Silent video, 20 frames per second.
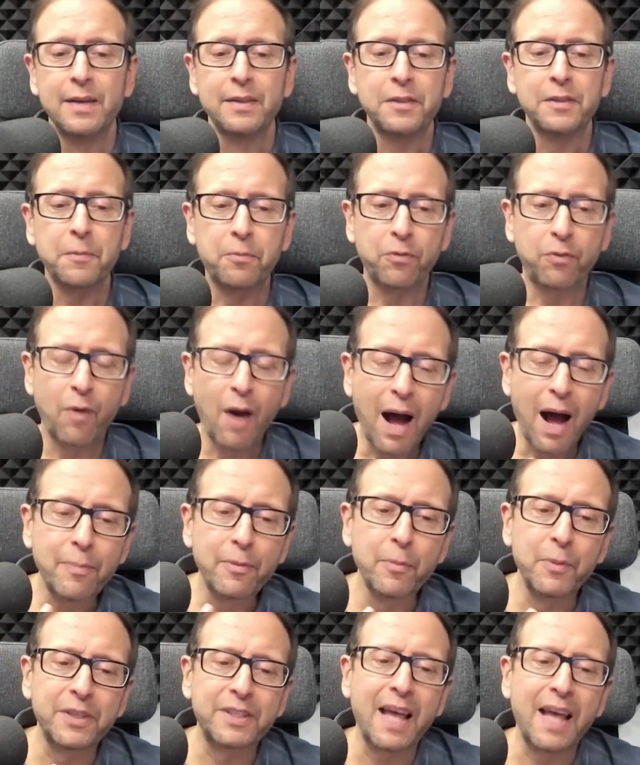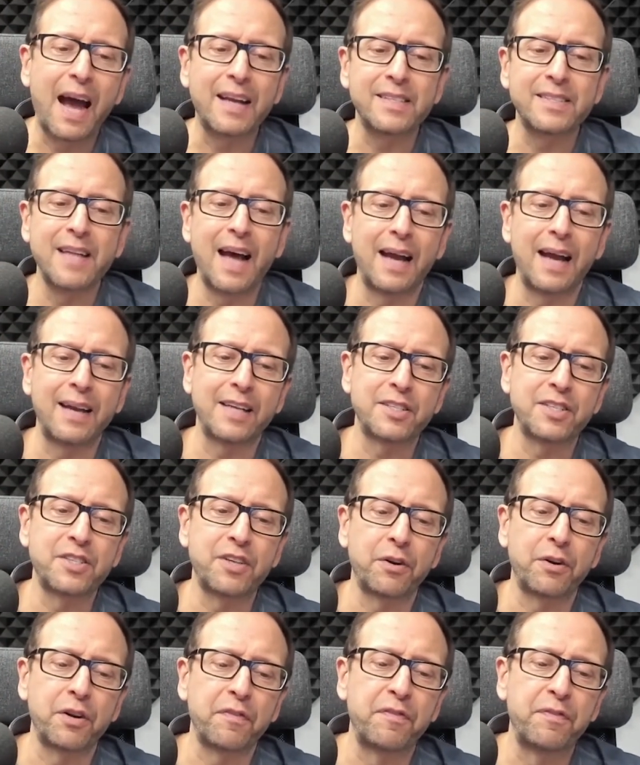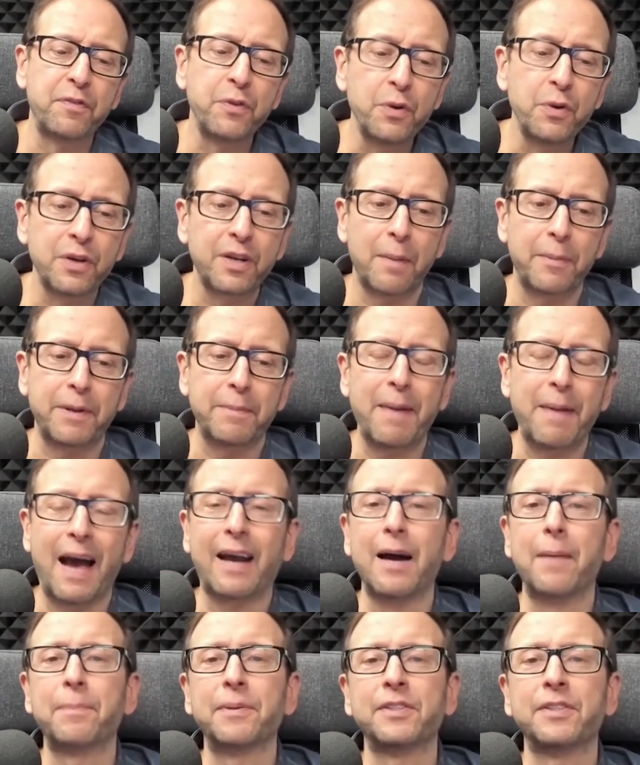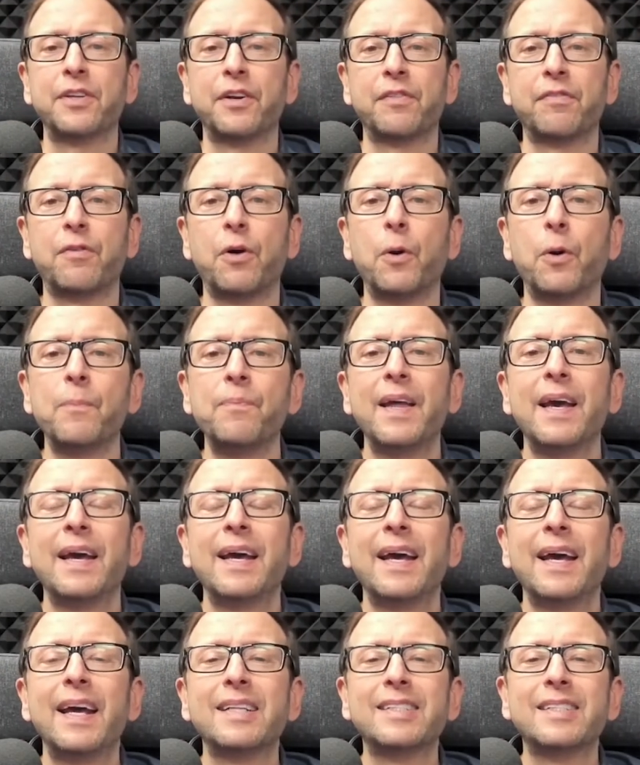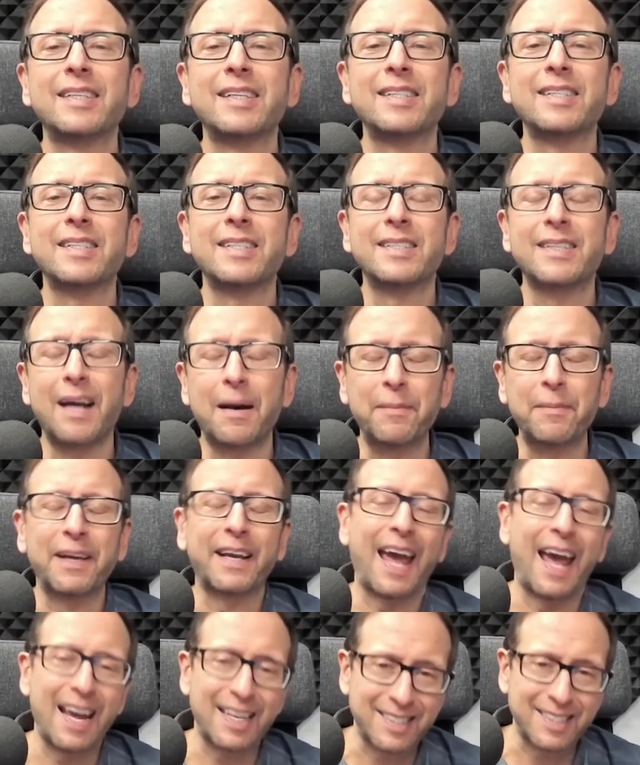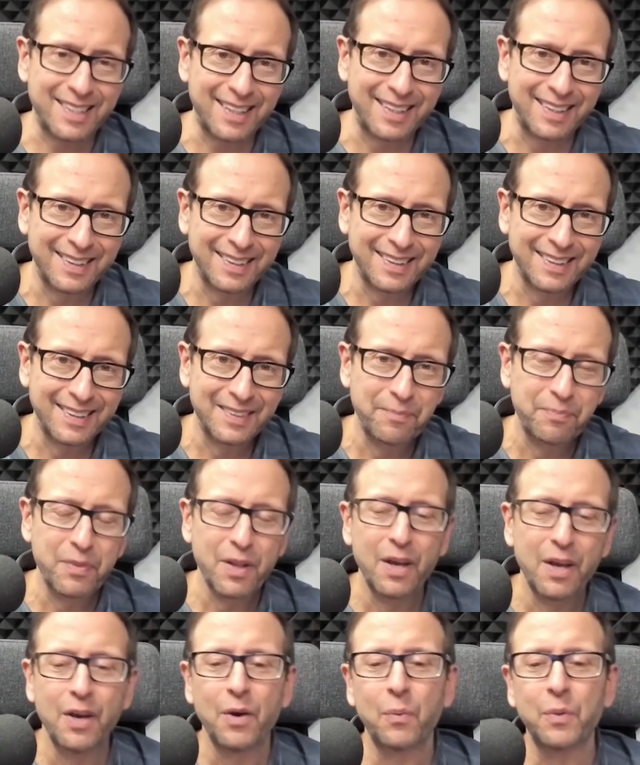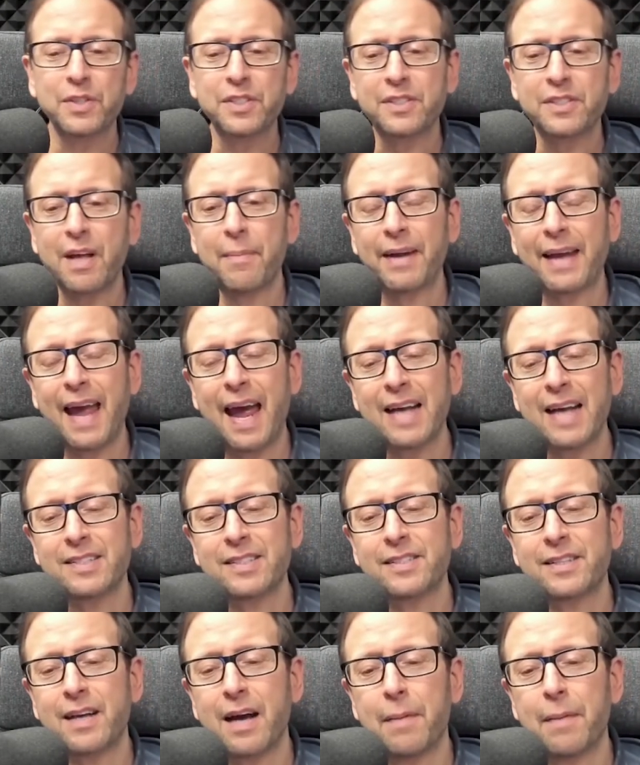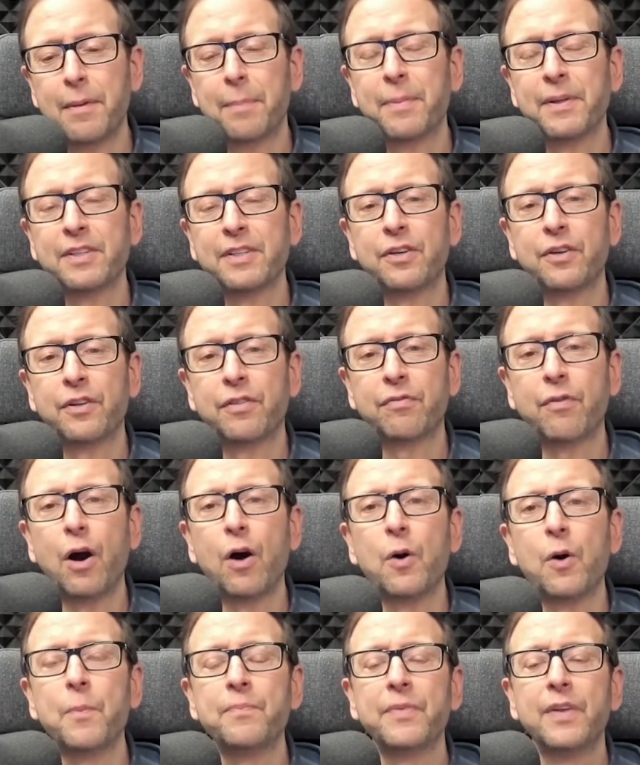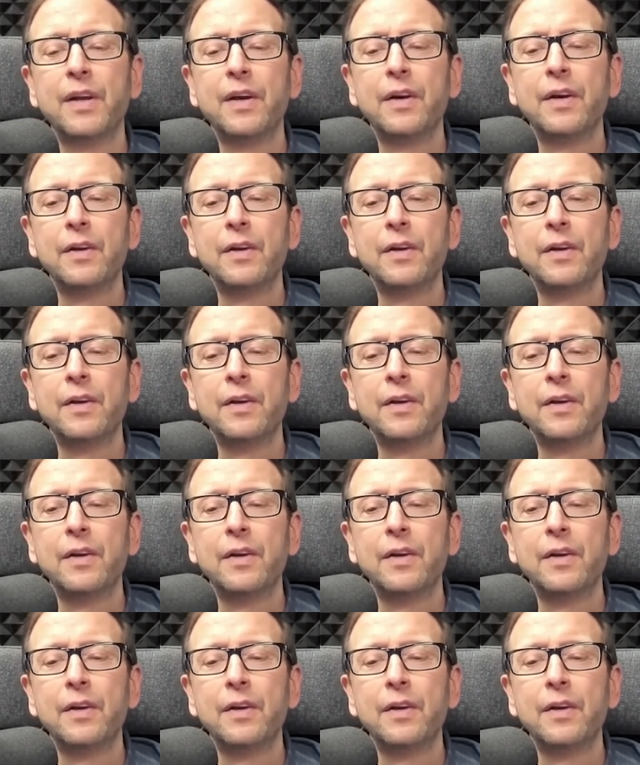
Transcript: The problem with that is not necessarily the food coming back up into the throat, it's the stomach acid. When stomach acids come up into the throat